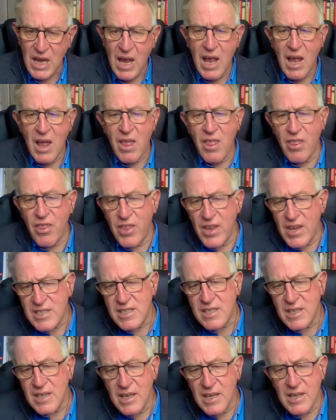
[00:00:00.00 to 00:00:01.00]
This
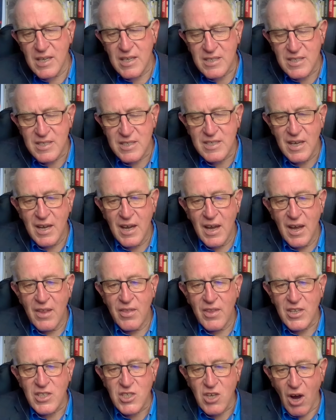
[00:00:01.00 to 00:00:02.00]
is the
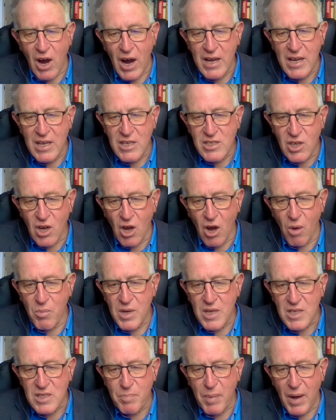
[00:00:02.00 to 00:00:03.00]
Chinese
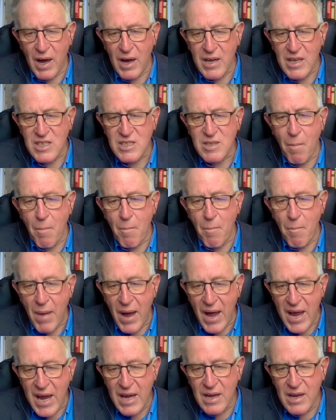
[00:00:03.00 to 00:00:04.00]
Communist Party's
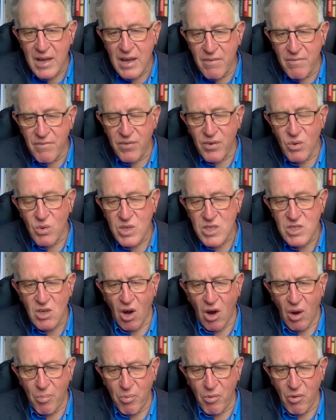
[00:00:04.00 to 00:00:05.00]
main influence
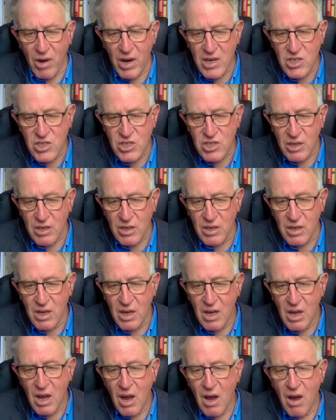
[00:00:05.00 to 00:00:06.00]
operation
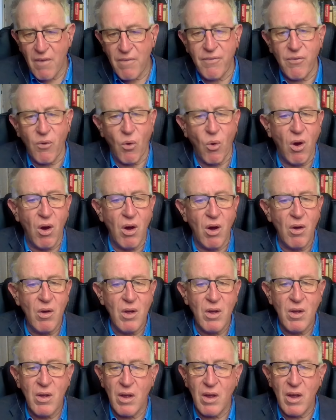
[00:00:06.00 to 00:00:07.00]
for
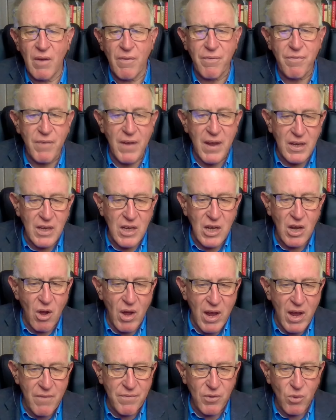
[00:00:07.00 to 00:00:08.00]

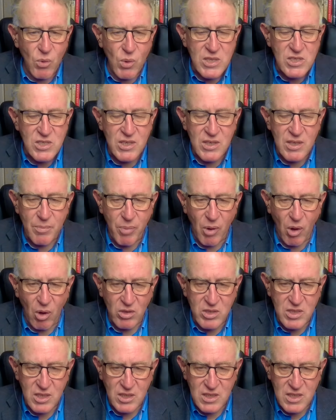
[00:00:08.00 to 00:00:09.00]
influencing the
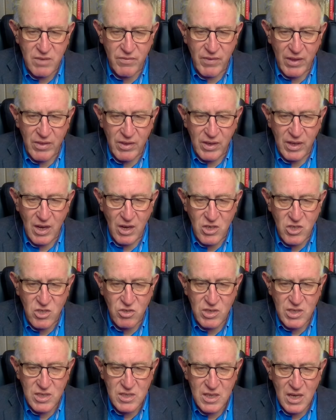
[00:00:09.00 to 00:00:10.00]
politics of other
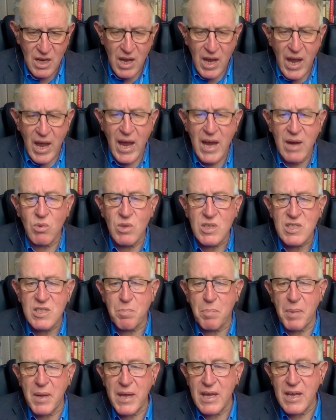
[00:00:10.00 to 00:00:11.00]
countries. He was
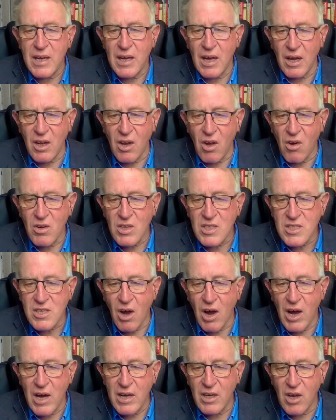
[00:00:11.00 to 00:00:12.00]
speaking
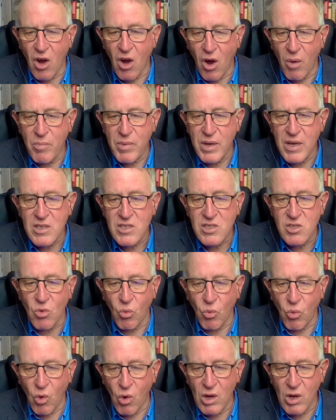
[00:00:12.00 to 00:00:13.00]
alongside communist
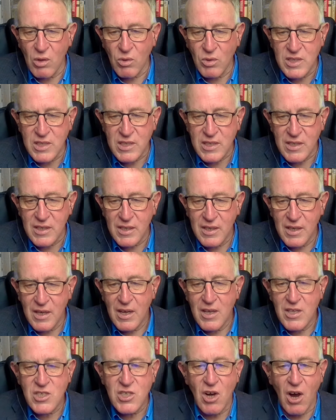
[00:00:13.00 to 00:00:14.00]
royalty,
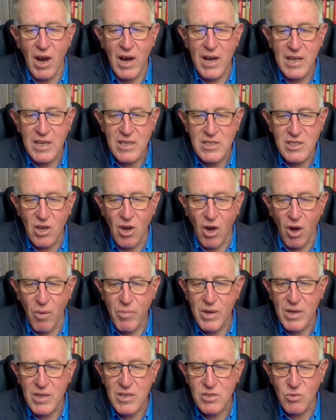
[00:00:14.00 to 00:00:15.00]
Chinese
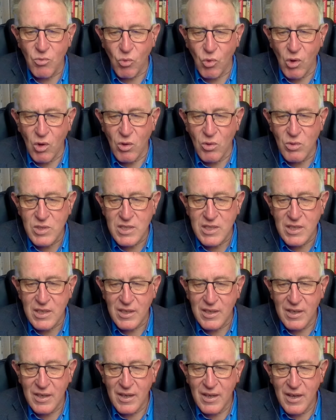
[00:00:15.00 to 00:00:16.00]
communist royalty,
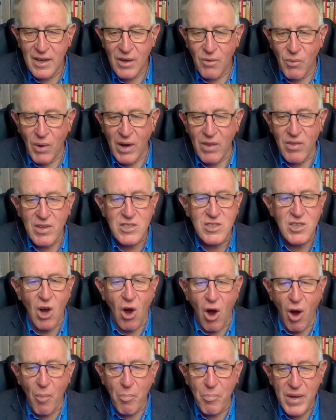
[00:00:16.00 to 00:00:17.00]
one of the
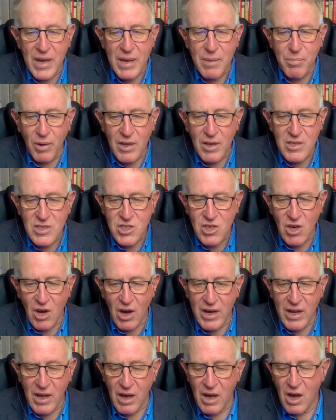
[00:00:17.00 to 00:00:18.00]
top people in
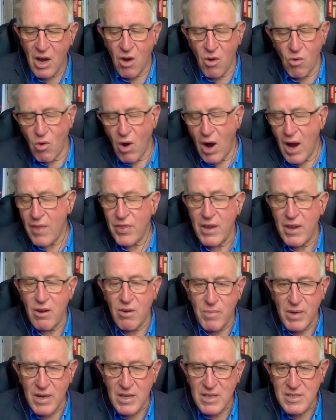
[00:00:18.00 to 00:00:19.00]
China, right there in
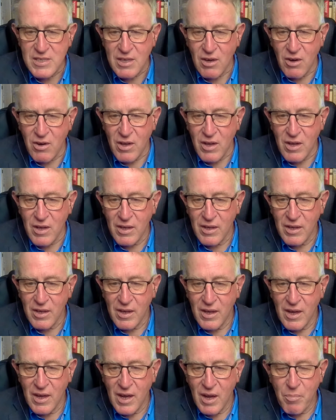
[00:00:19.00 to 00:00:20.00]
Minnesota,
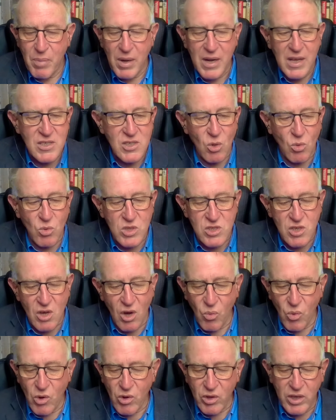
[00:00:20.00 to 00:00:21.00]
but he's also
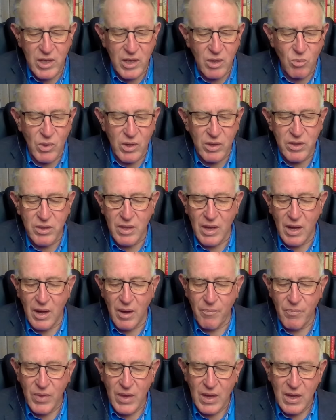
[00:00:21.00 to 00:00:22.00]
working with
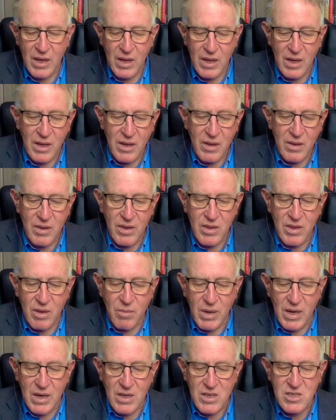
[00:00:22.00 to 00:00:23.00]
the
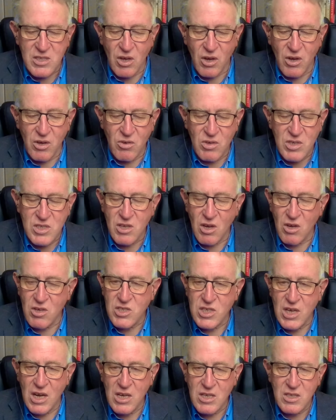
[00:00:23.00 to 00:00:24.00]
Minnesota
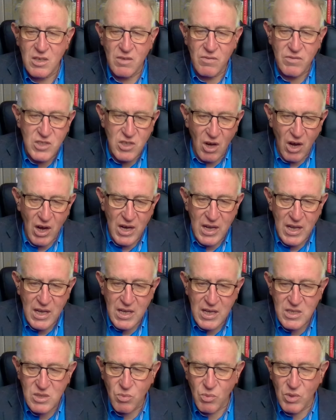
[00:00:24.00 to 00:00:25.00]
Association of
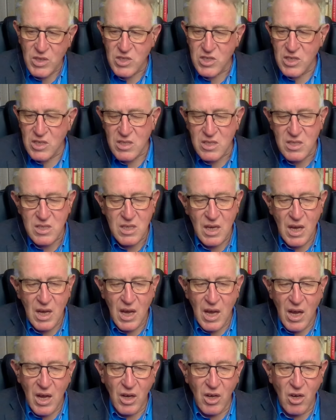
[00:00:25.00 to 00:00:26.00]
Chinese, which has
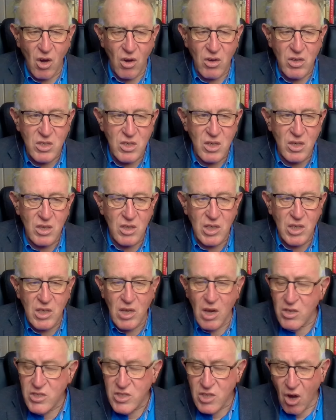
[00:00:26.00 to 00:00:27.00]
got, you
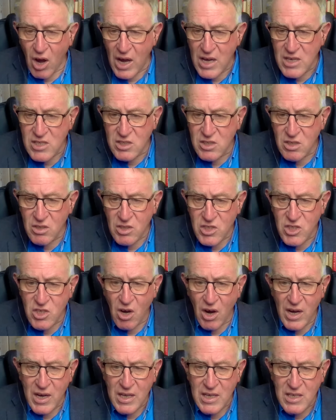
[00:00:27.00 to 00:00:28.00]
know, ties to the
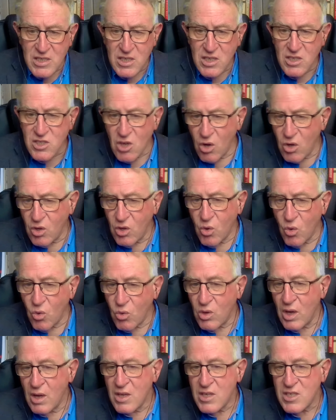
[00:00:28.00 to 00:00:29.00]
Chinese so-called
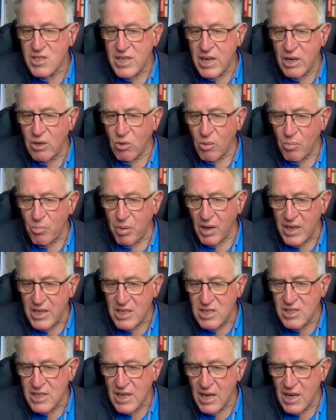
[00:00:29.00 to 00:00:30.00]
secret police
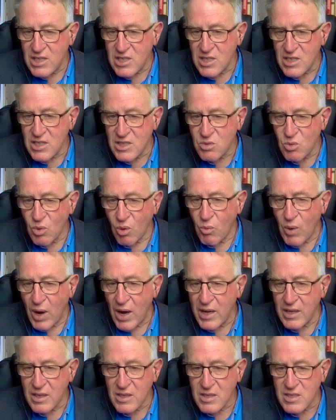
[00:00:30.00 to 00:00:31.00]
stations that were
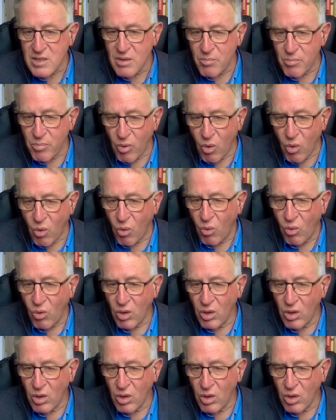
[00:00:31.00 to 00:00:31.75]
running in St. Paul.